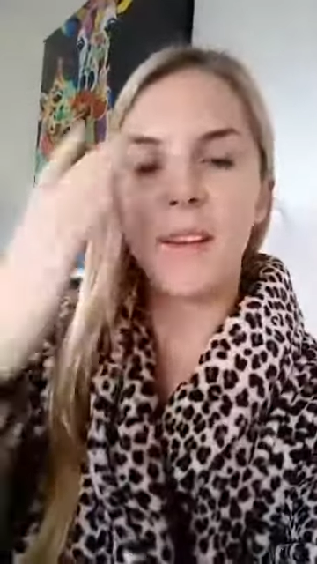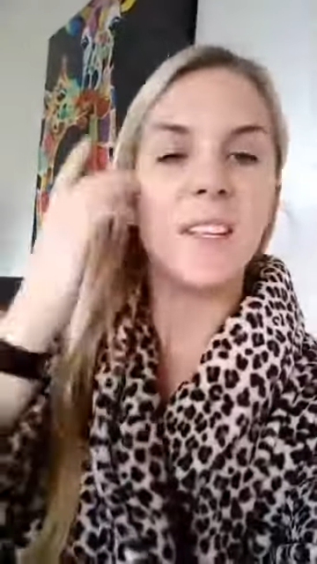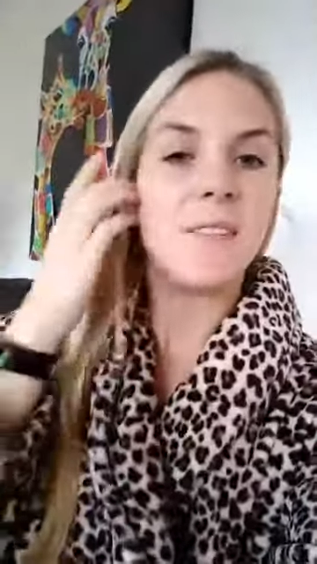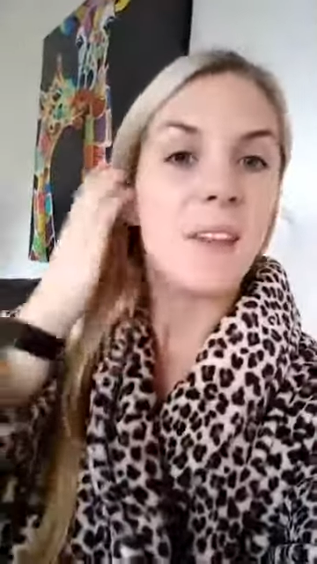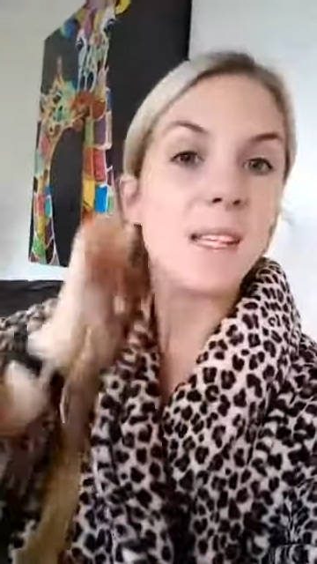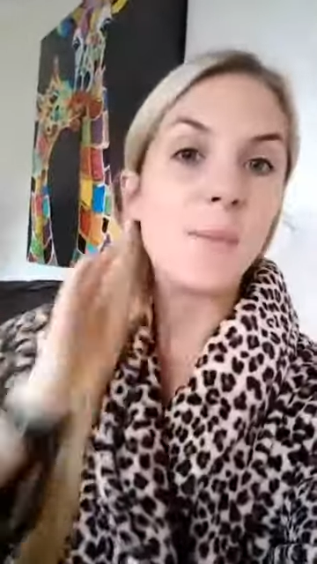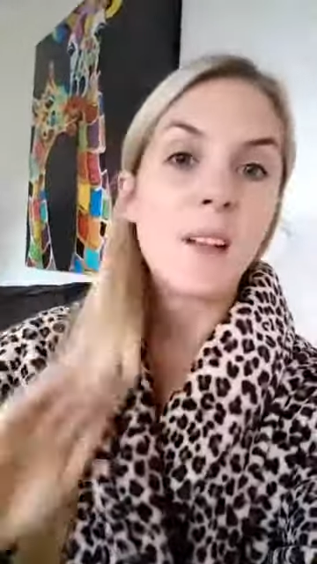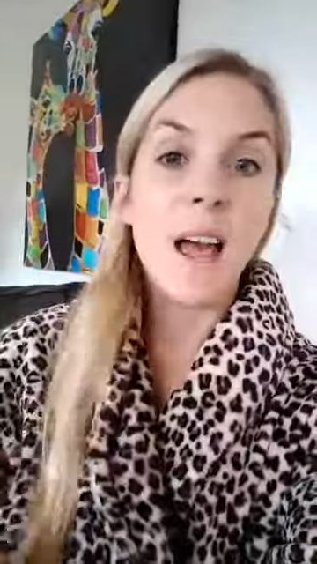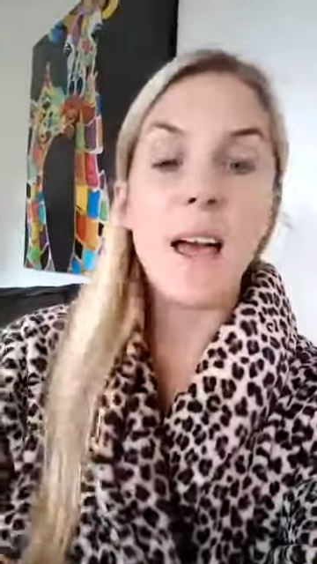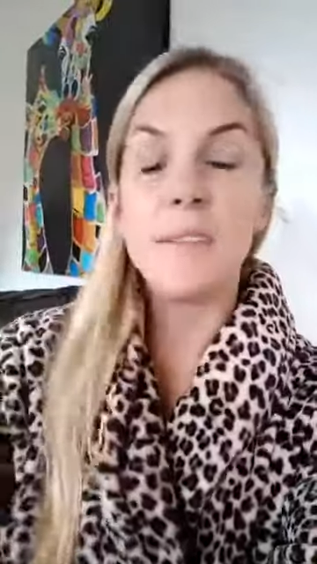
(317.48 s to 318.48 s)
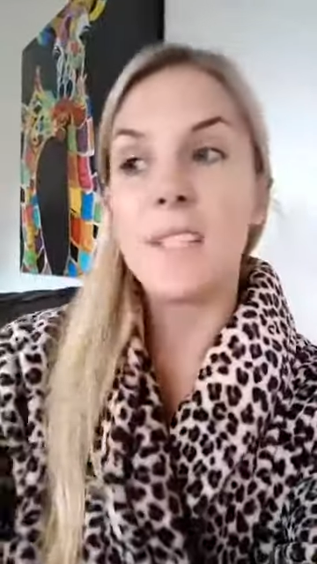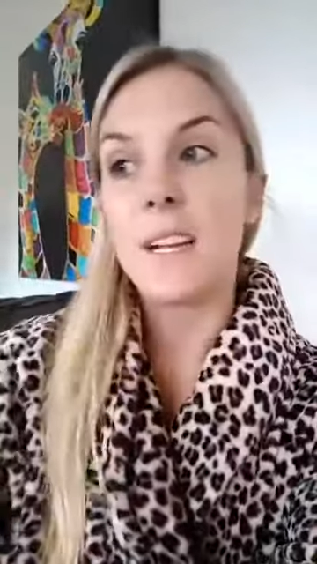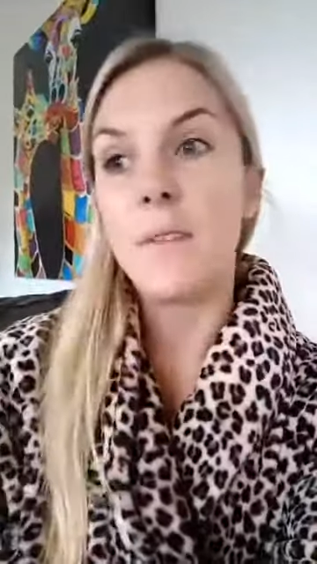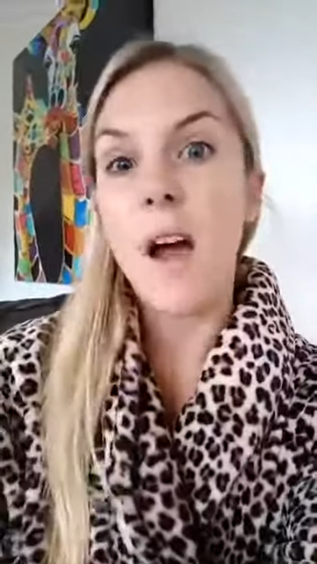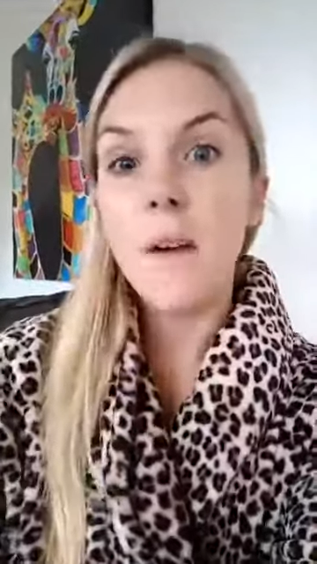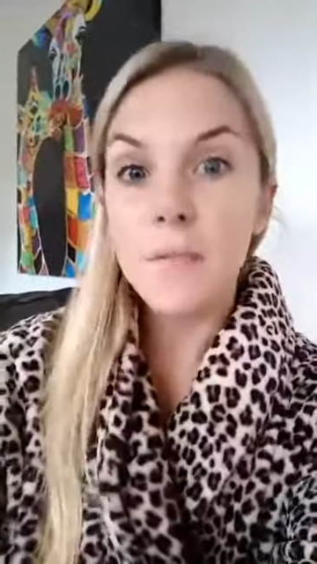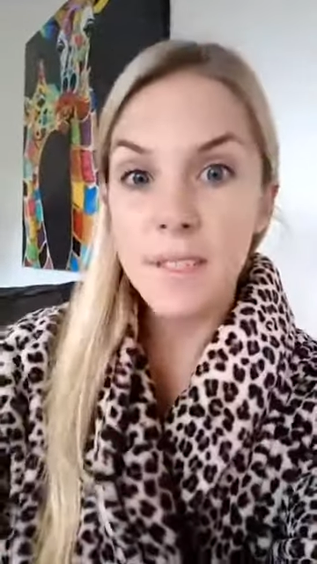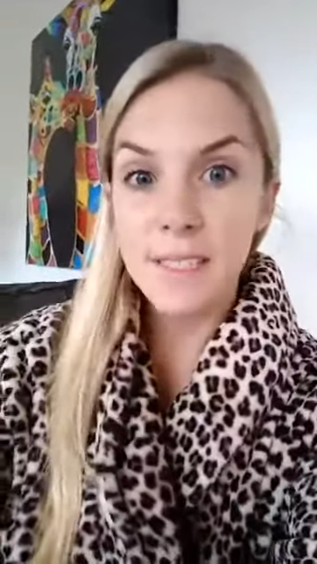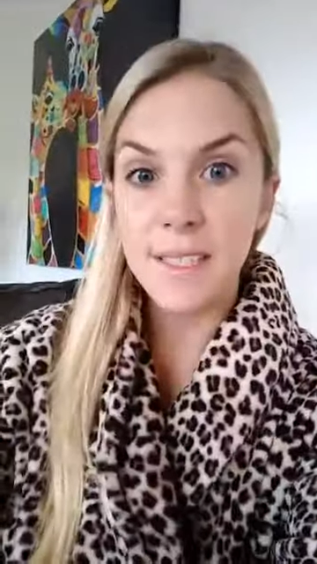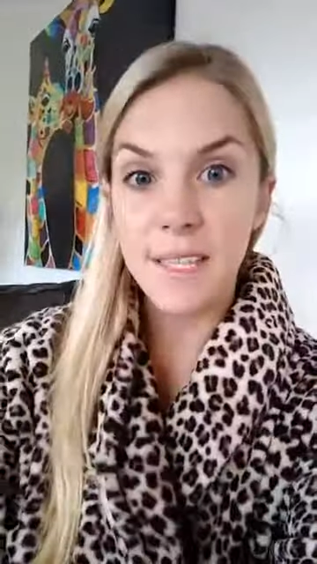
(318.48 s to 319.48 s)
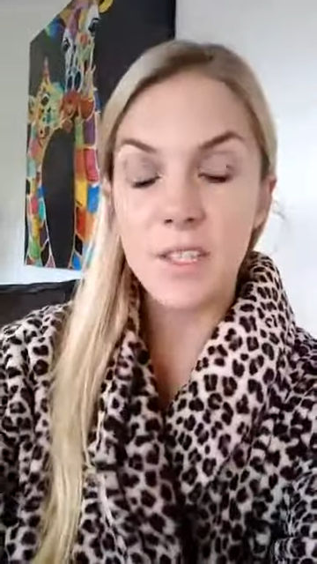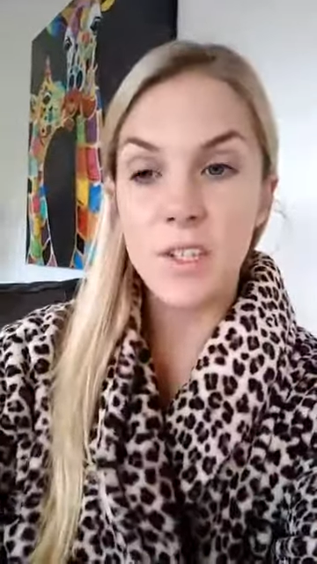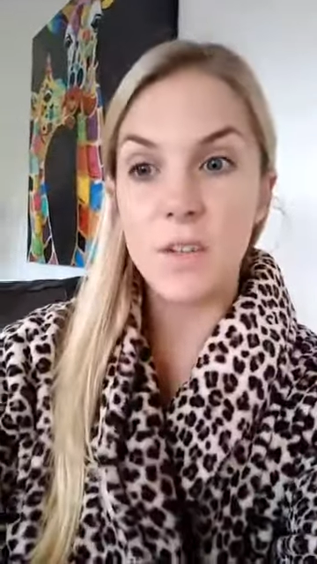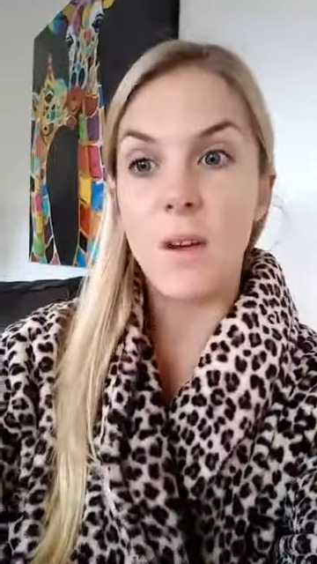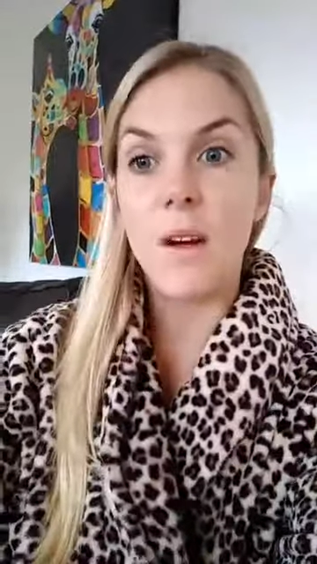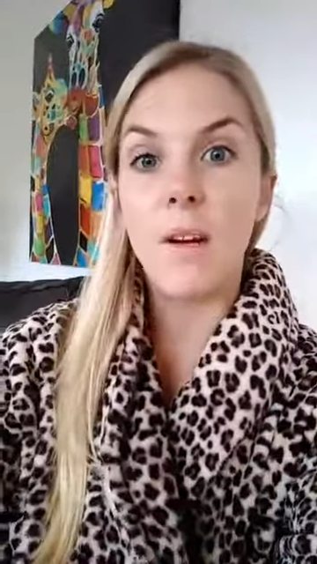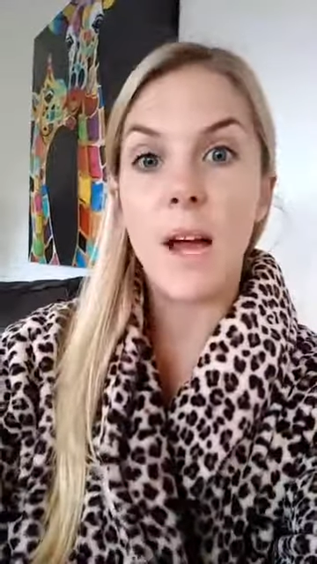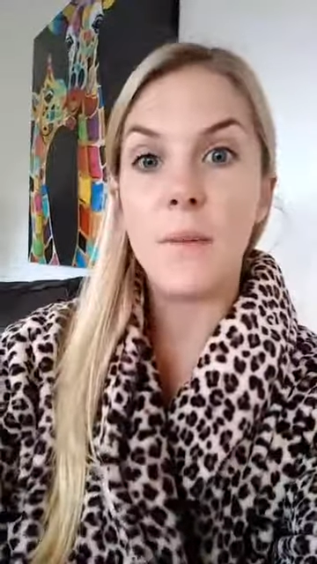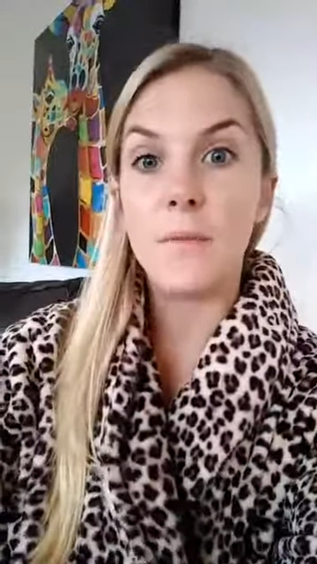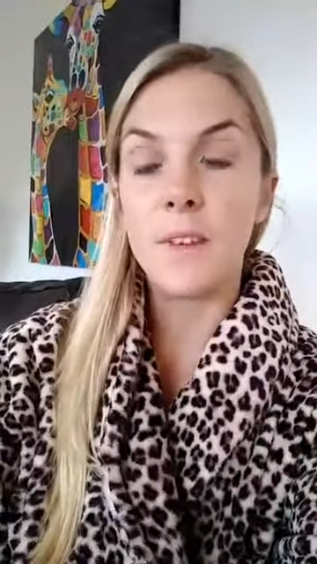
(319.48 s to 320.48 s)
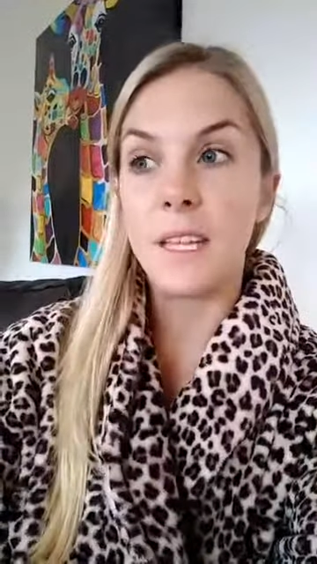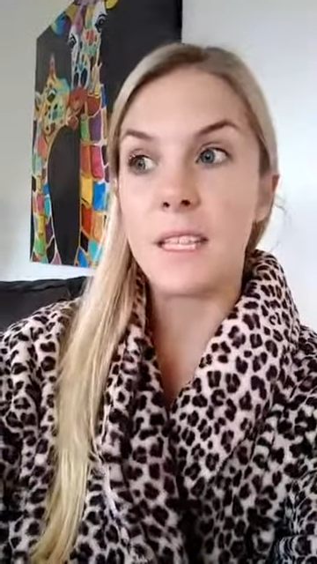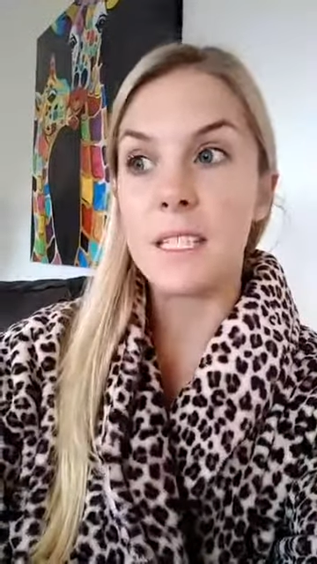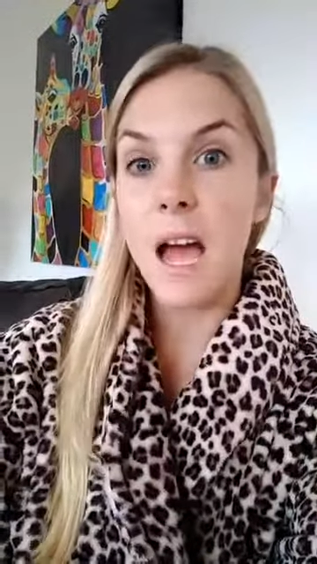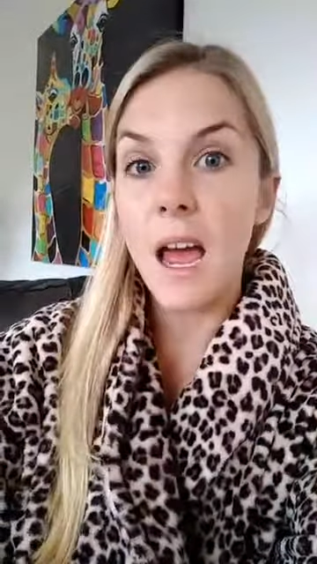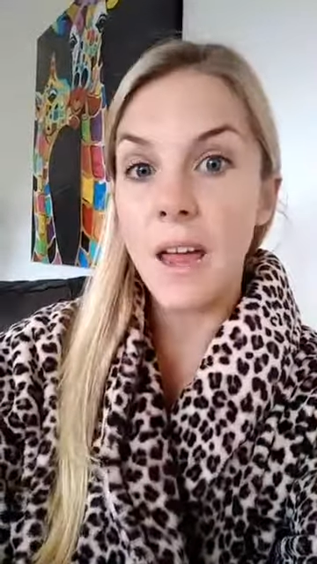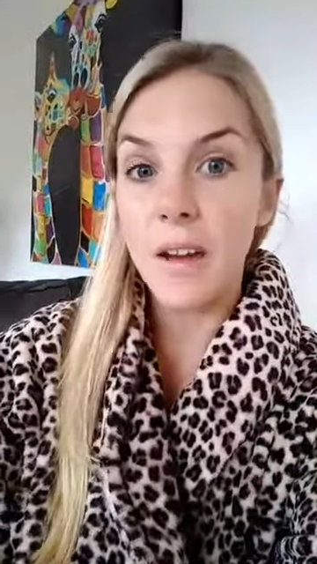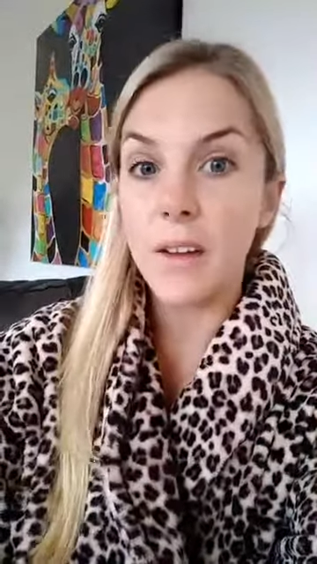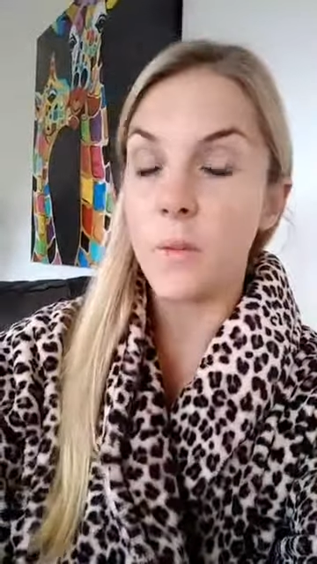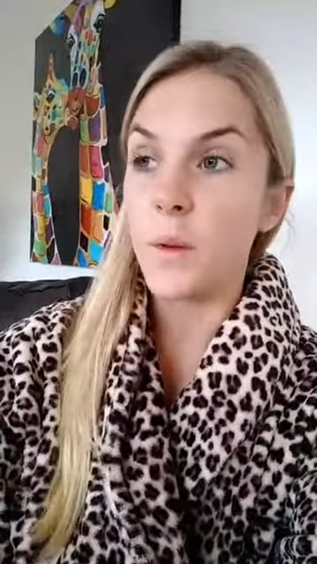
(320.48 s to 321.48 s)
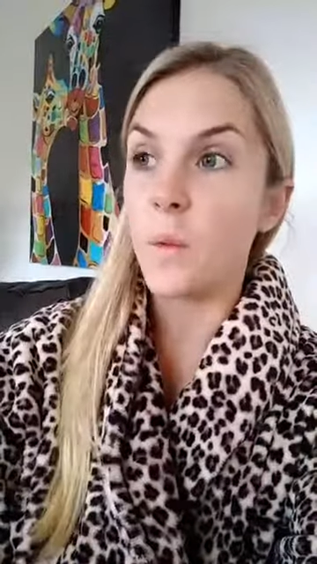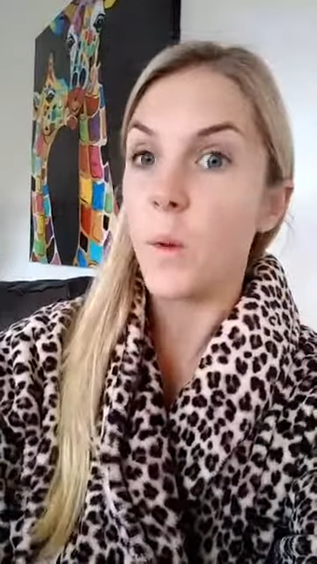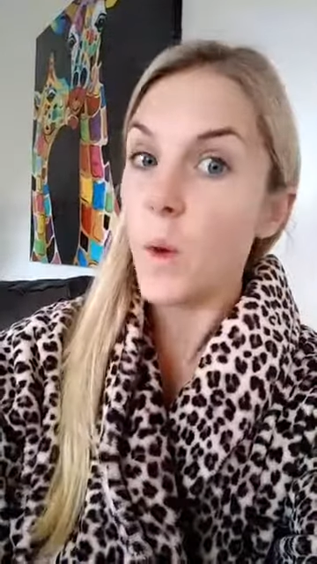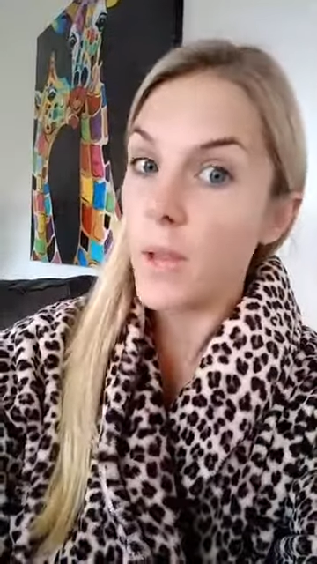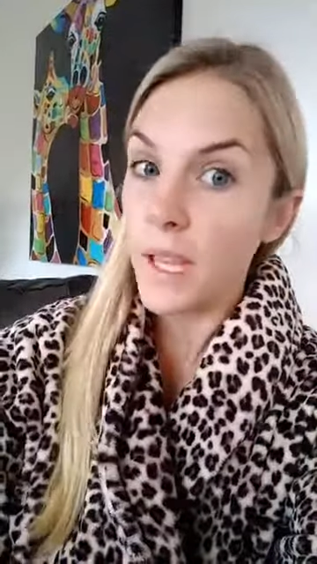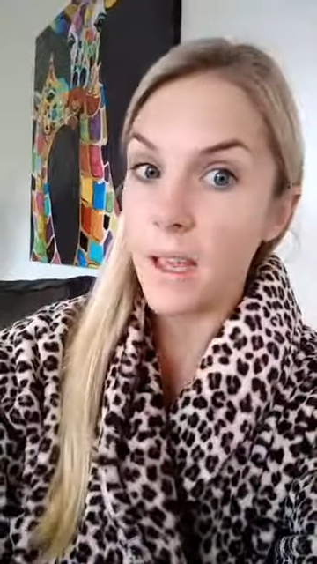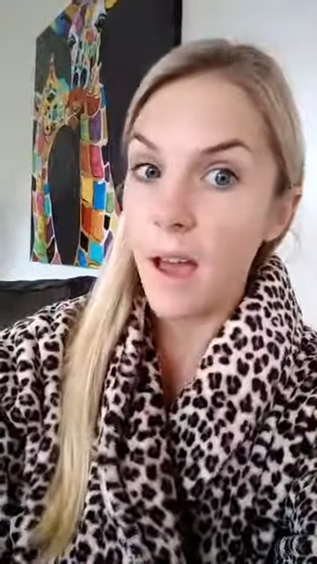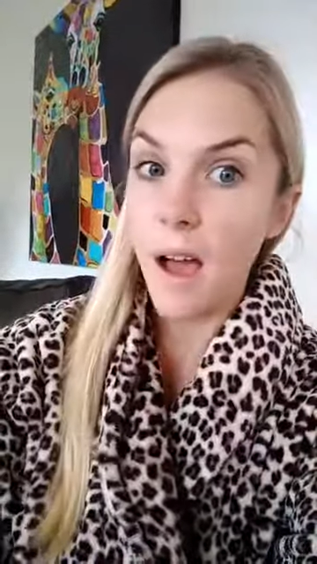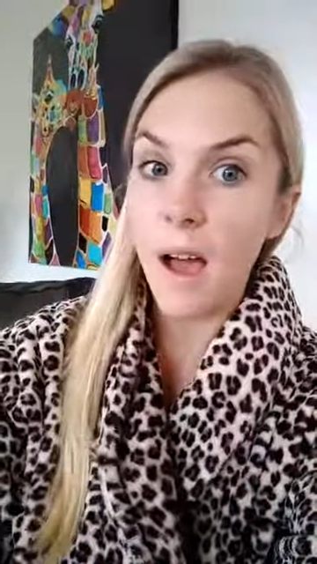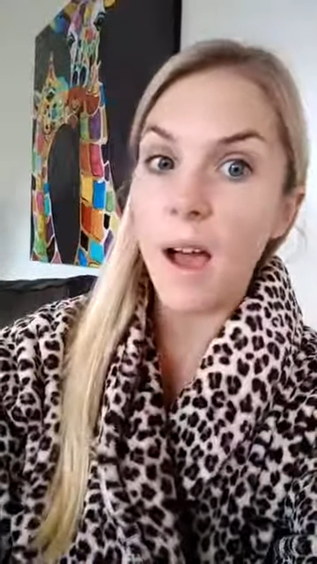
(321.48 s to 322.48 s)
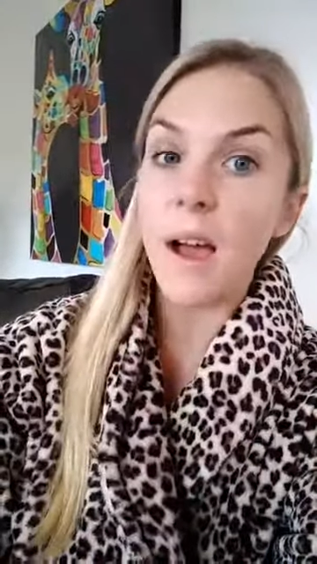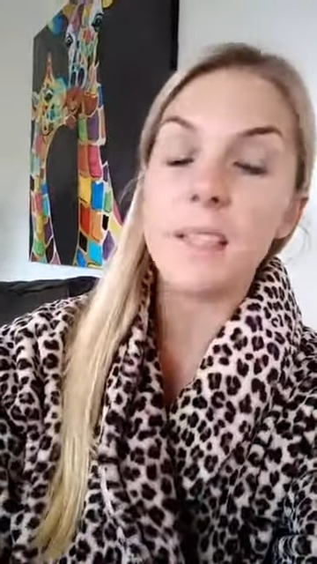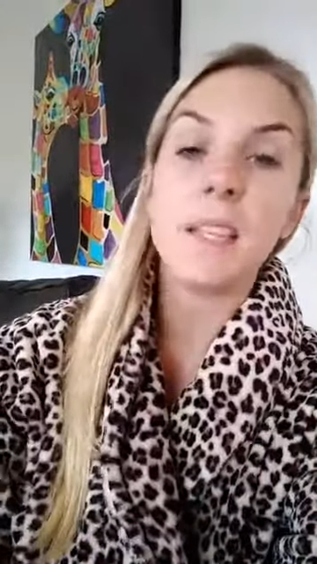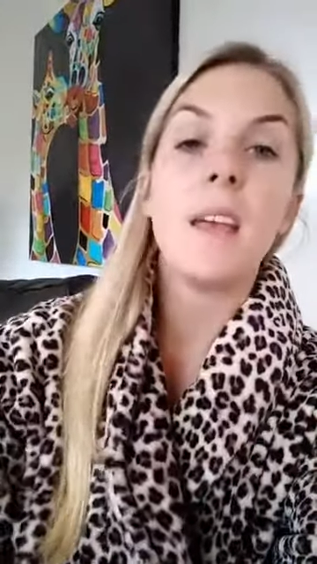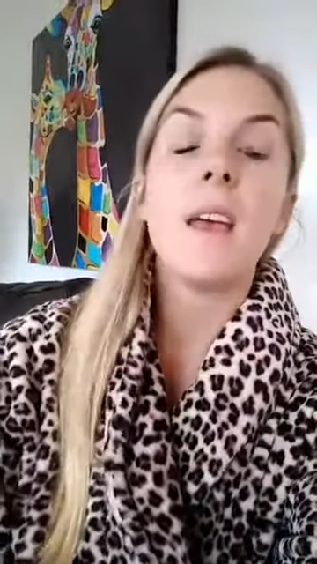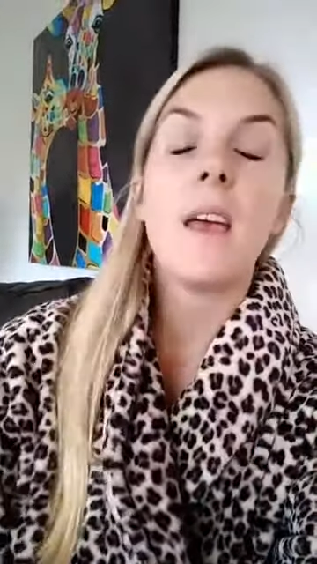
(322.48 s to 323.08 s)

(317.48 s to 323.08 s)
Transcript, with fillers: coming on these Facebook Lives, and I've often said to you, "Oh, I'm feeling tired. I've been working hard.